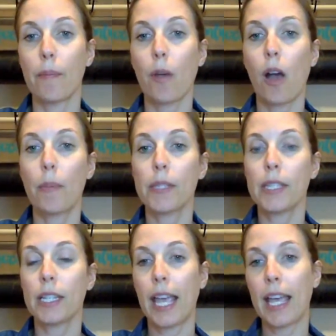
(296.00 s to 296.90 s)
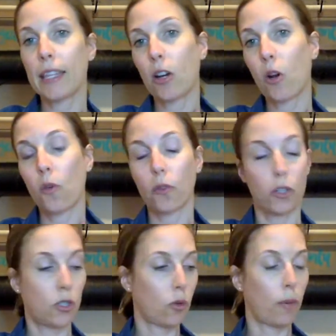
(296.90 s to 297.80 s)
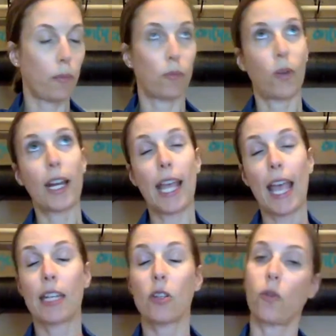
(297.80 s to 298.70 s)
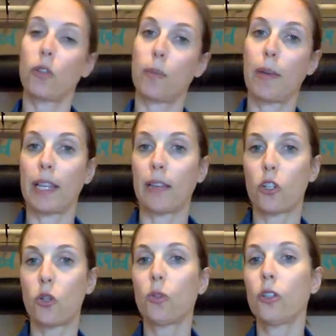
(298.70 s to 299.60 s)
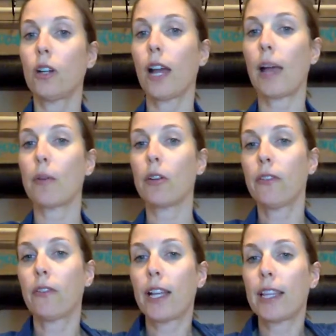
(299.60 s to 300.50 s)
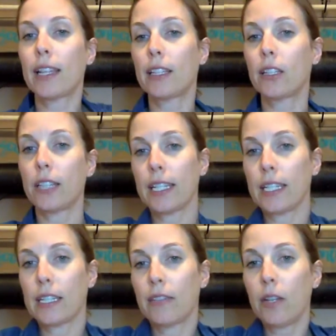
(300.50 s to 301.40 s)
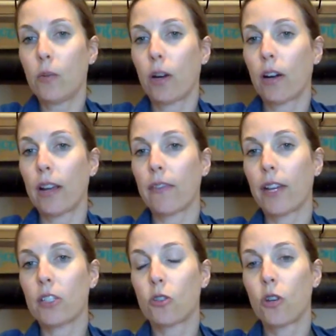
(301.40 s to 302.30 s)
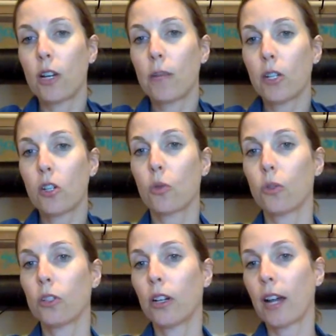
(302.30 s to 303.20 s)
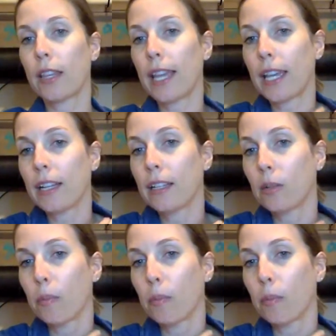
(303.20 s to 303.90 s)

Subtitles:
opposite hand there over, so right hand over to my left shoulder. I'm going to find that little like divot where if I stroke my shoulder, I get a little